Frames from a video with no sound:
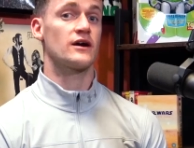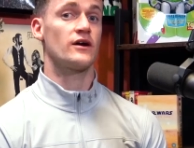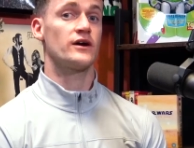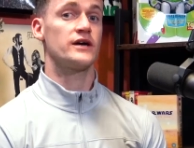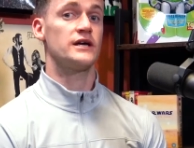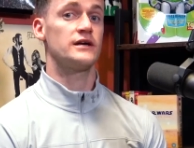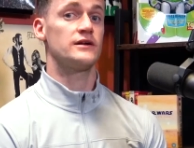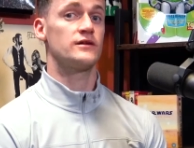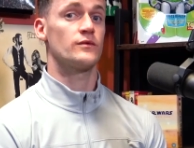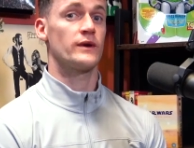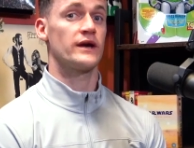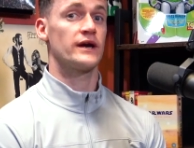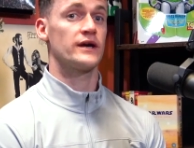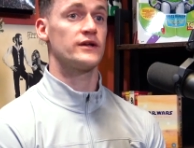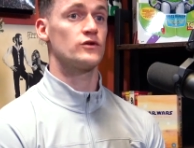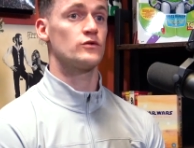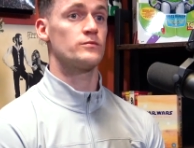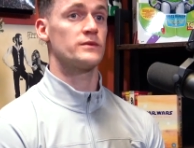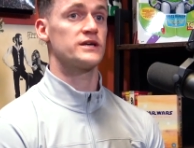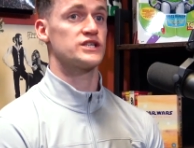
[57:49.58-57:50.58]
I, the way I
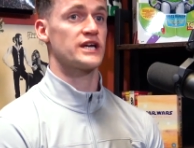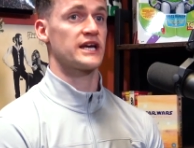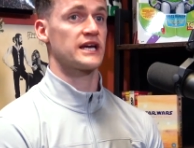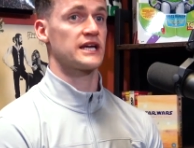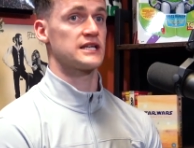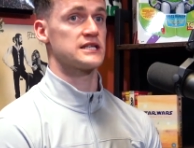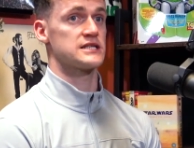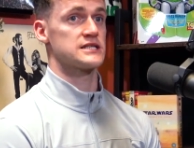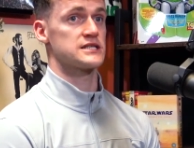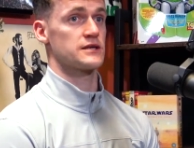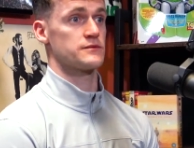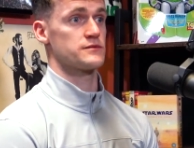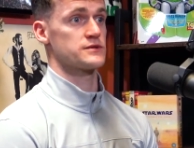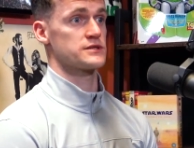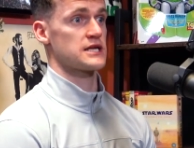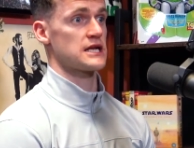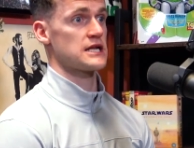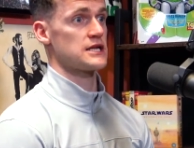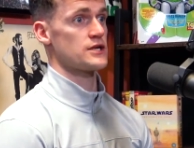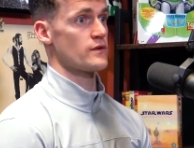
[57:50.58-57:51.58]
do my check-ins, I was
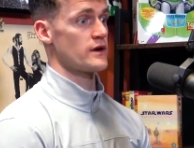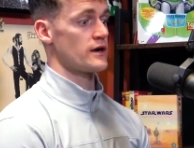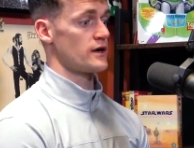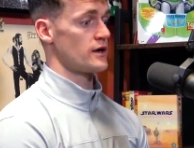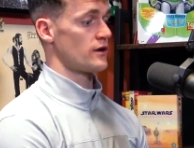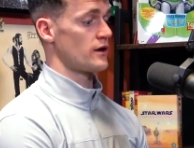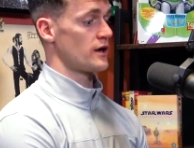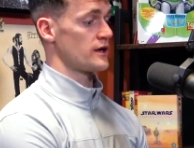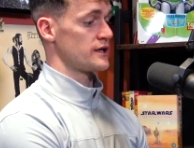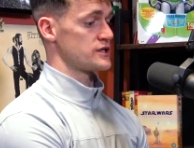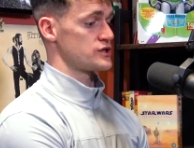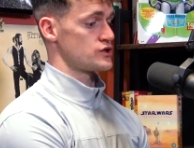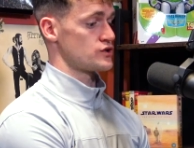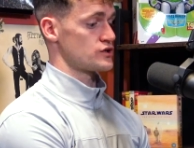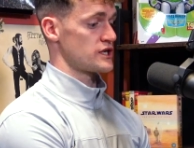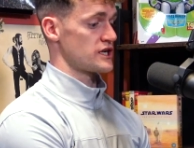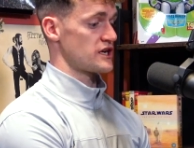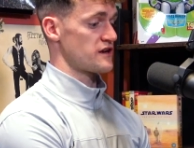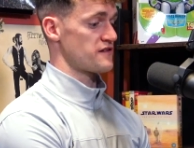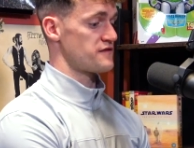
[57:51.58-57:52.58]
telling you earlier on, is just
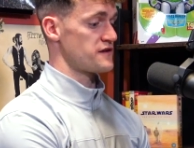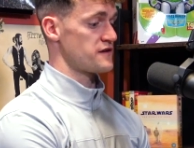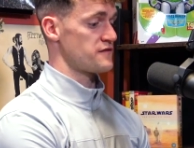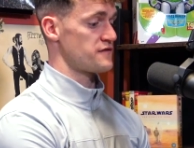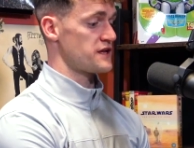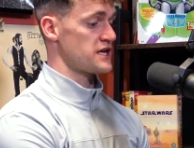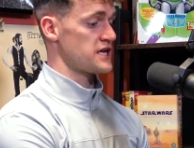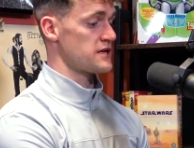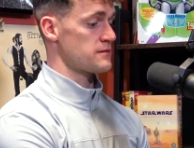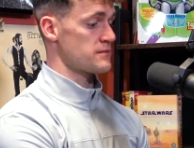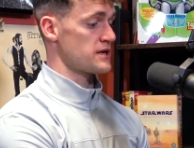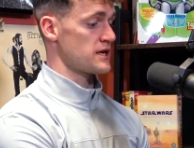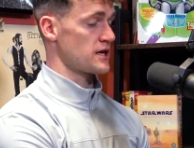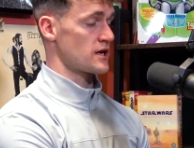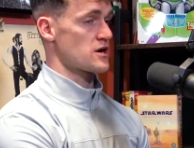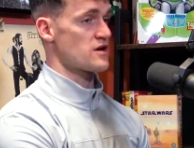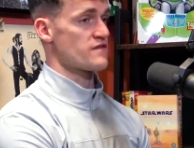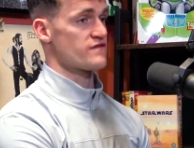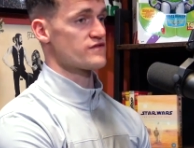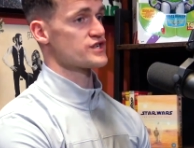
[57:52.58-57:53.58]
like a fifteen minute
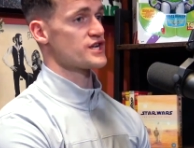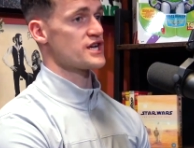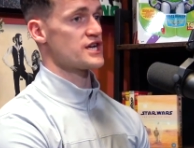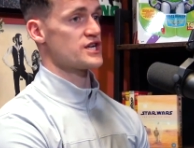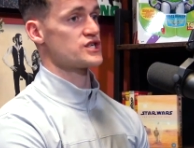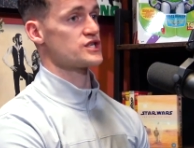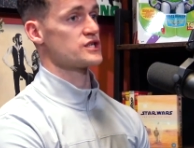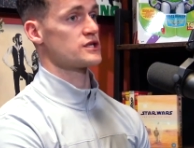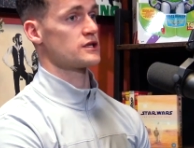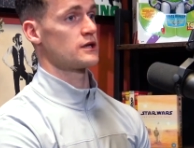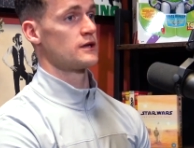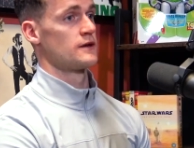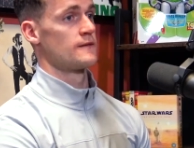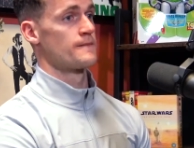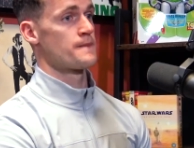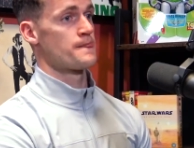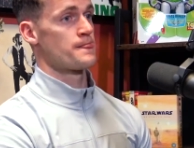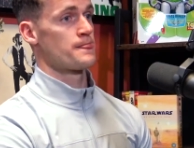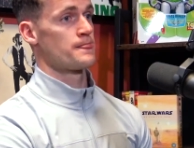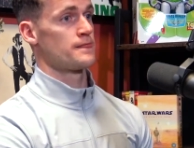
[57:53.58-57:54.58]
conversation,
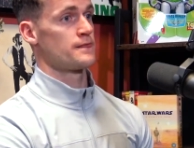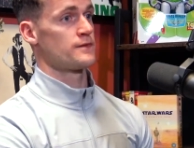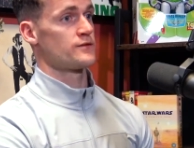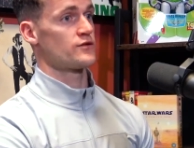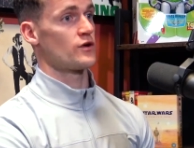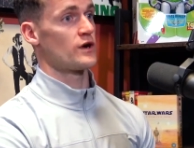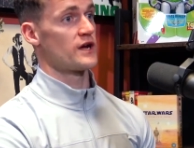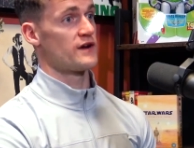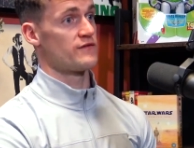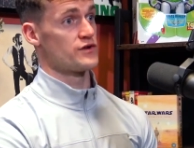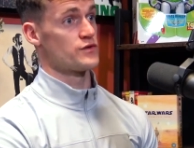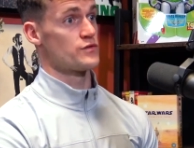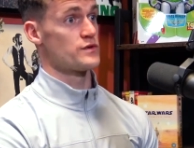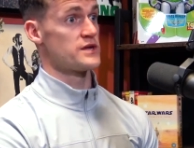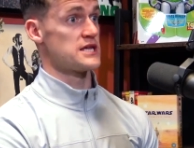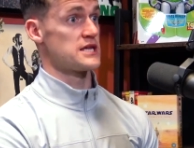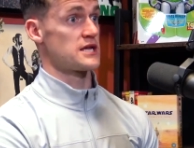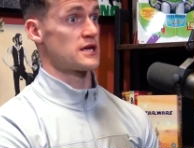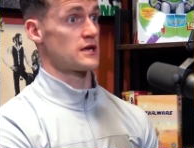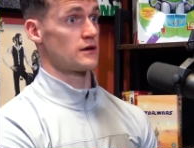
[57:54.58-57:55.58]
you know, every
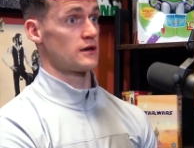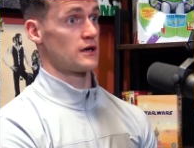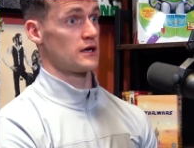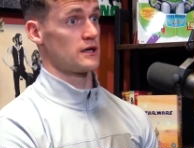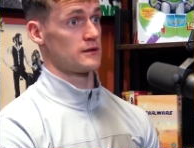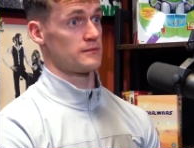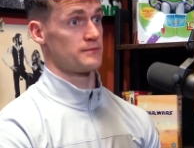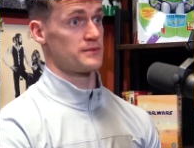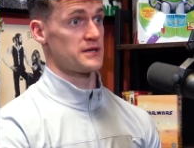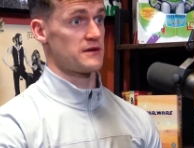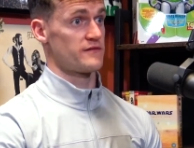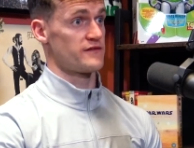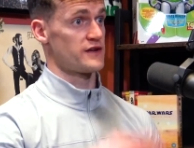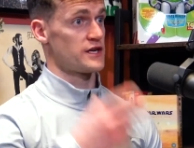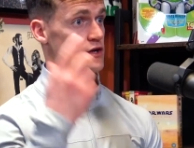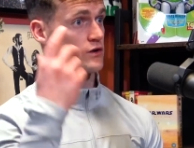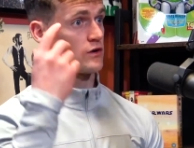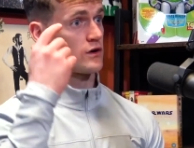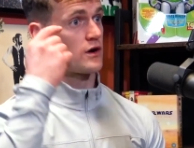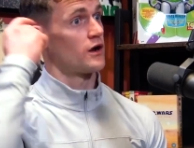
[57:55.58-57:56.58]
week. Mm-hmm. It be a
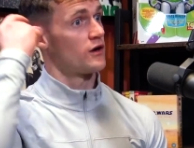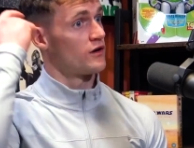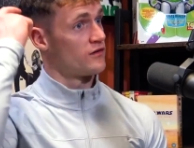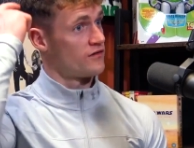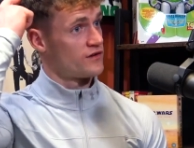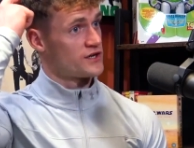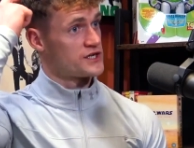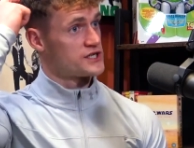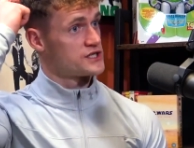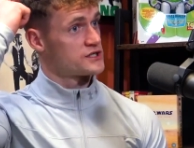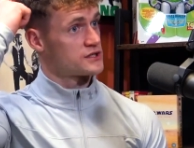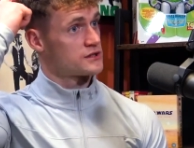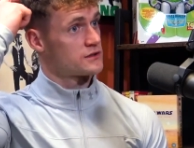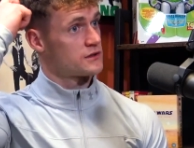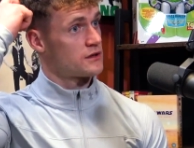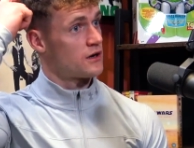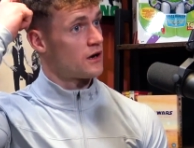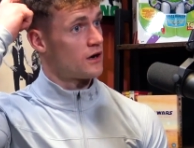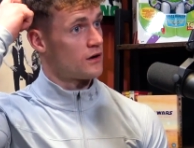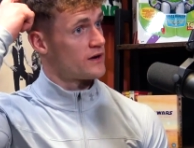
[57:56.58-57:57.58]
video call or a voice
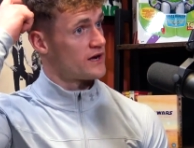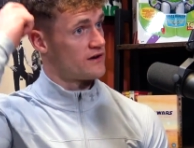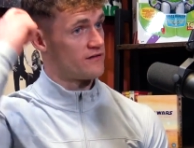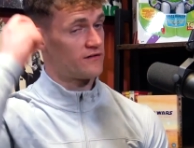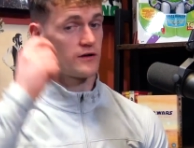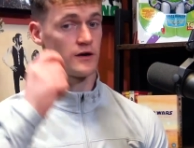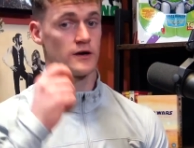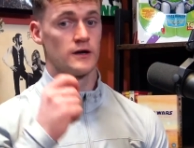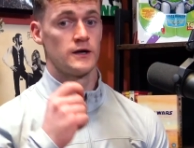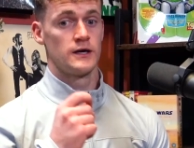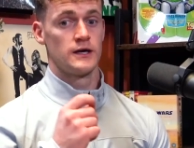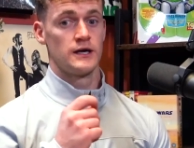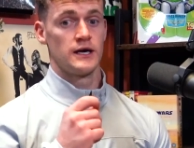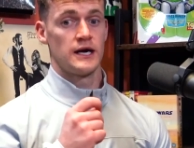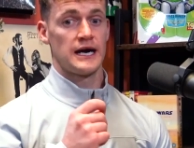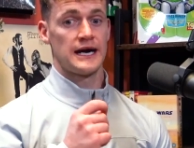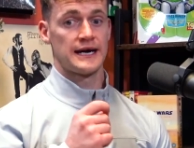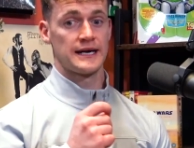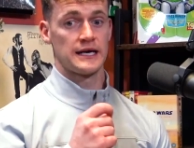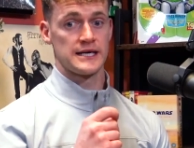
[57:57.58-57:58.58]
call, whatever,
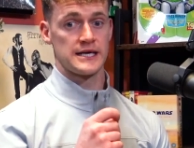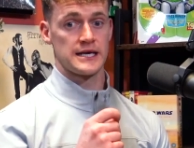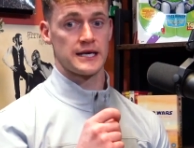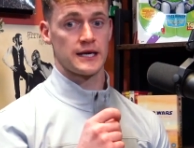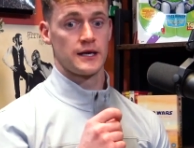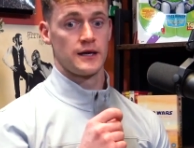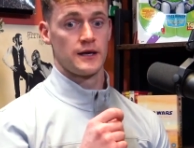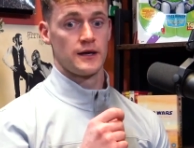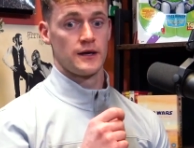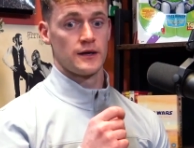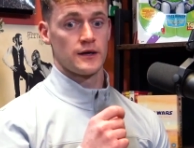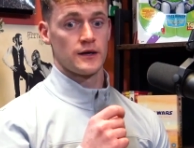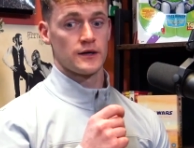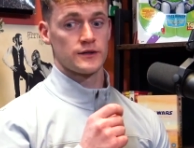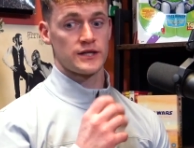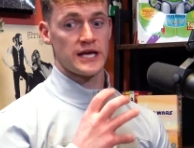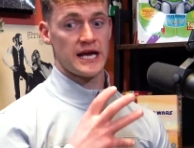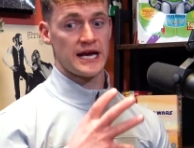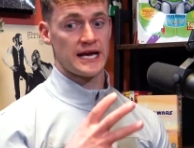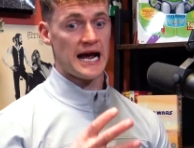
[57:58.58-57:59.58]
and like
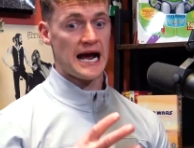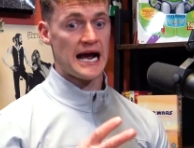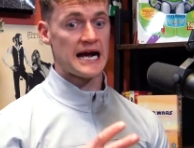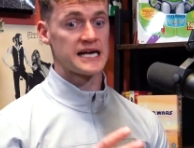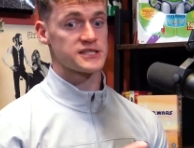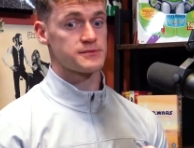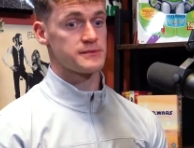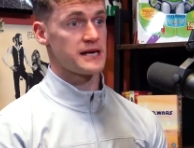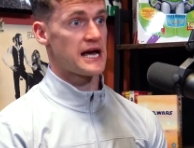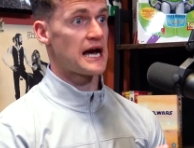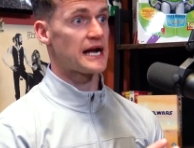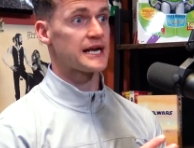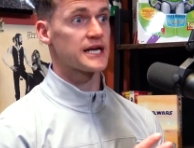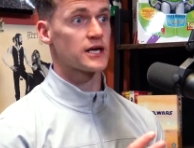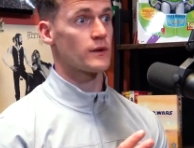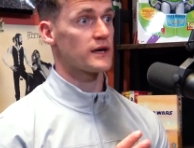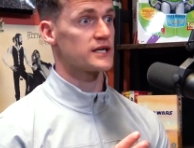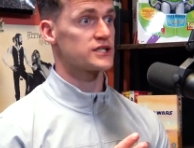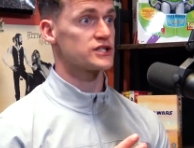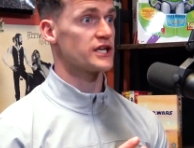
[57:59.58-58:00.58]
they can ask me any
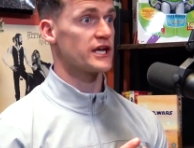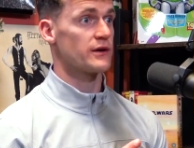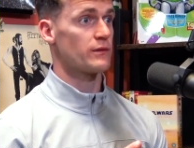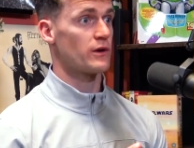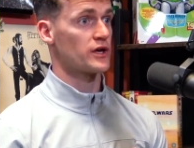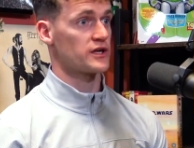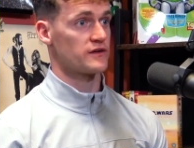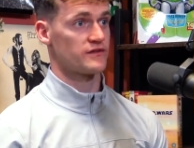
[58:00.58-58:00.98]
question they want.